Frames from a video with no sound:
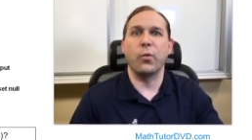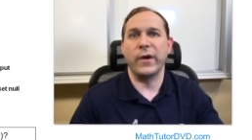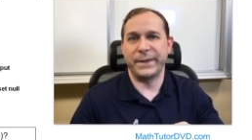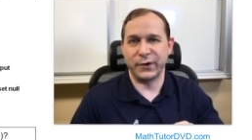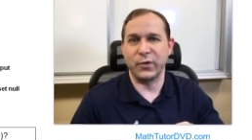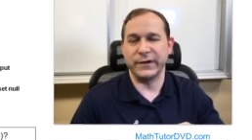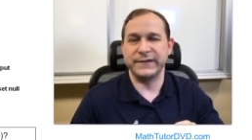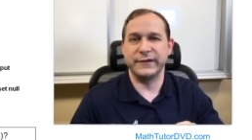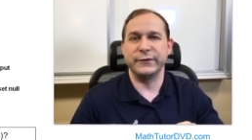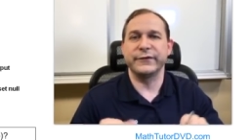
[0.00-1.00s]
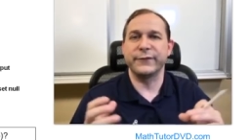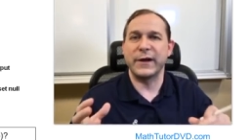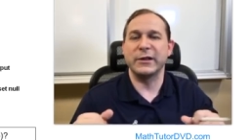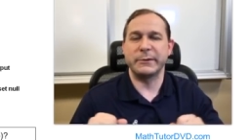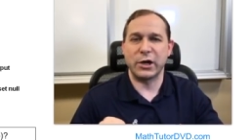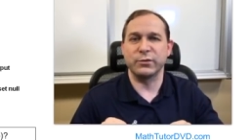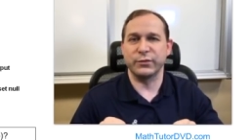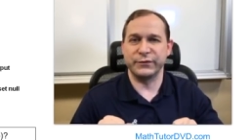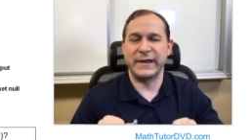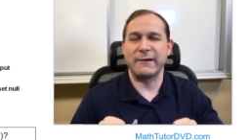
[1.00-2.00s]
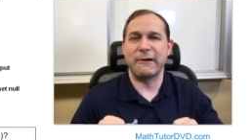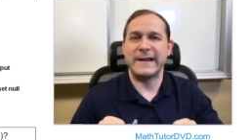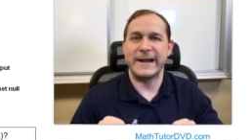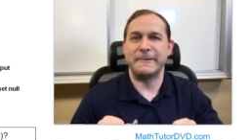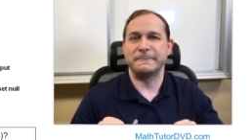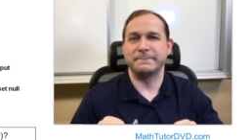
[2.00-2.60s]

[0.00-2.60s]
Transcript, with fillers: what they're going to do. So follow me on and we'll do that right now.